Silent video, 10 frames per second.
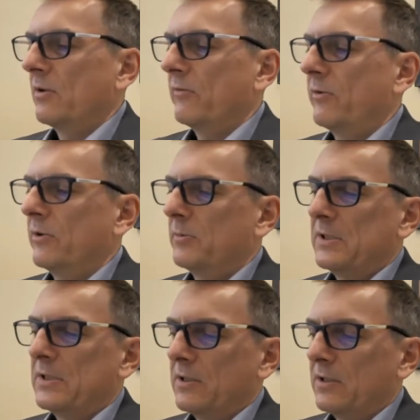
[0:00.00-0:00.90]

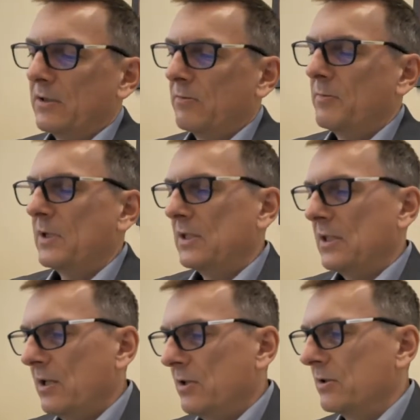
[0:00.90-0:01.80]
vulnerability
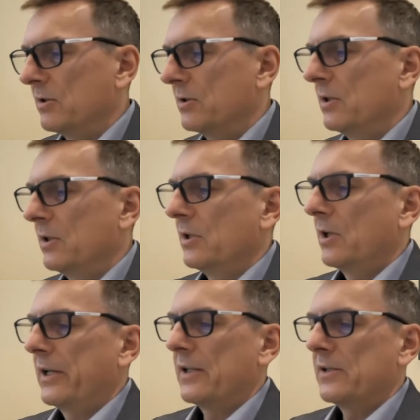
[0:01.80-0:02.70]
remediation,
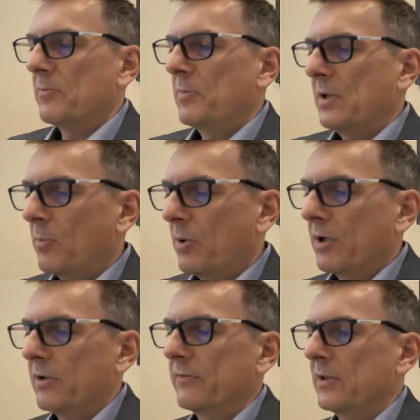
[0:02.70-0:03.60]
and that's a big
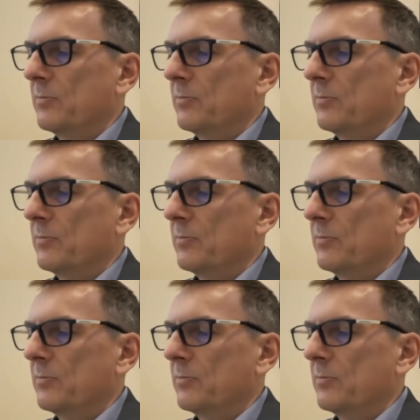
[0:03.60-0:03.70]
part of it.